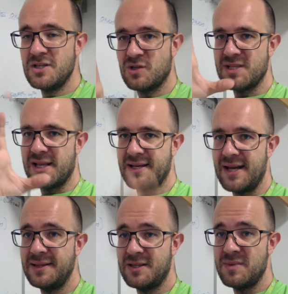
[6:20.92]
So it's like
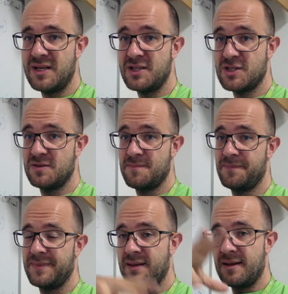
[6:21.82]
90 minutes,
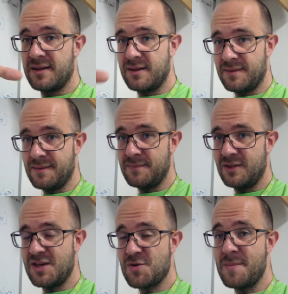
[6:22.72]

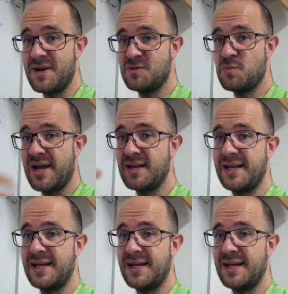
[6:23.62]
30 minutes break,